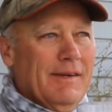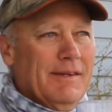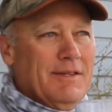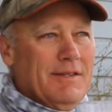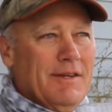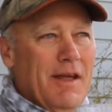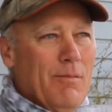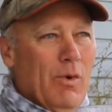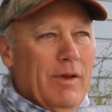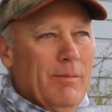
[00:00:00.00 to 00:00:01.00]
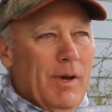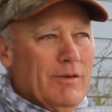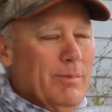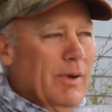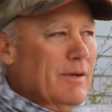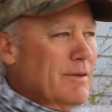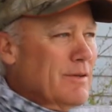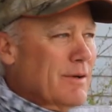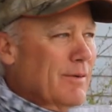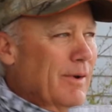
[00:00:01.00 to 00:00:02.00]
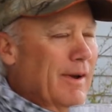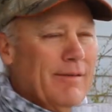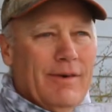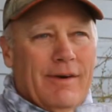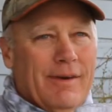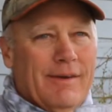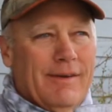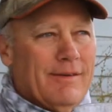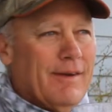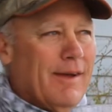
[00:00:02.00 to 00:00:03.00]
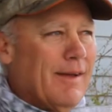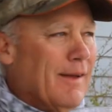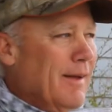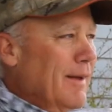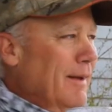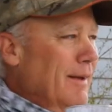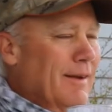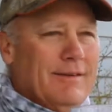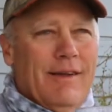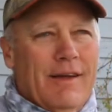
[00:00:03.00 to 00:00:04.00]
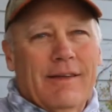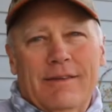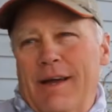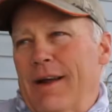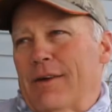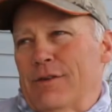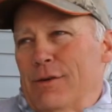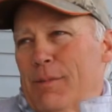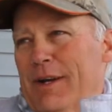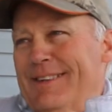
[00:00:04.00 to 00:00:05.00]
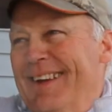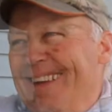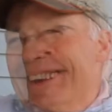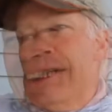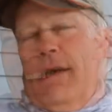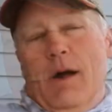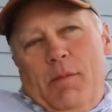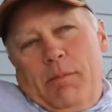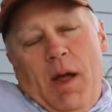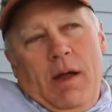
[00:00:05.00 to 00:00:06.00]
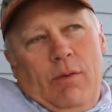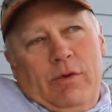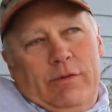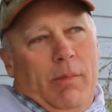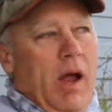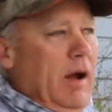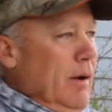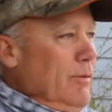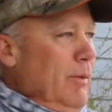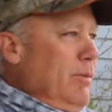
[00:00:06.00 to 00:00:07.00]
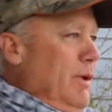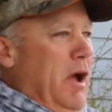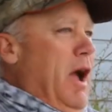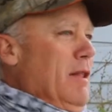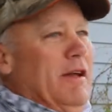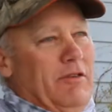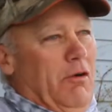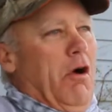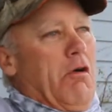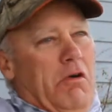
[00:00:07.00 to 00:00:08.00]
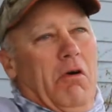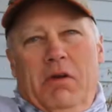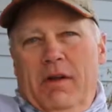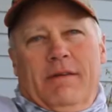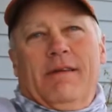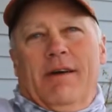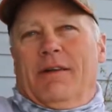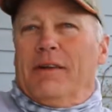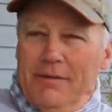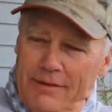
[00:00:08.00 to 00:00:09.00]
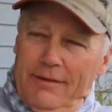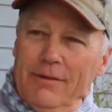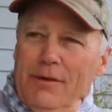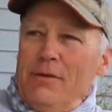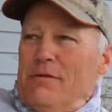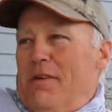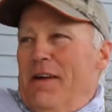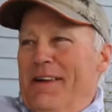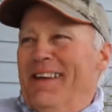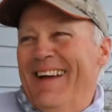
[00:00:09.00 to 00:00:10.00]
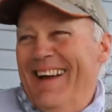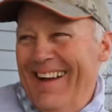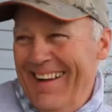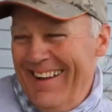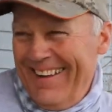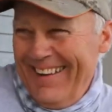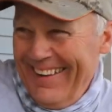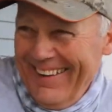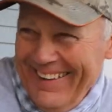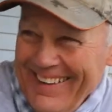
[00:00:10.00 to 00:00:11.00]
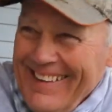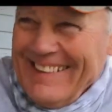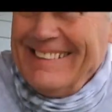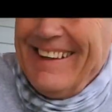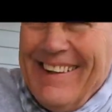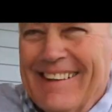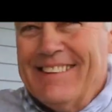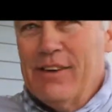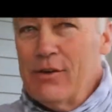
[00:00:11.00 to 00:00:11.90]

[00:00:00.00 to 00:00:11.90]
you just name one of the best places or whatever, and it's like, let's not get that out too much. You know, I was a banker, so yeah, let's grow. We're doing fine. Yeah. let's